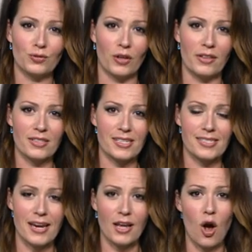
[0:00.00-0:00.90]
front that's
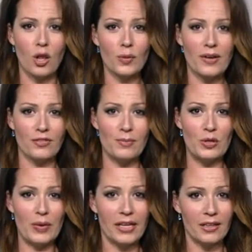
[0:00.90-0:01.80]
extending all the way from
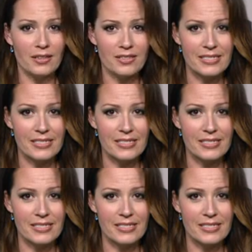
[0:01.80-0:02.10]
New England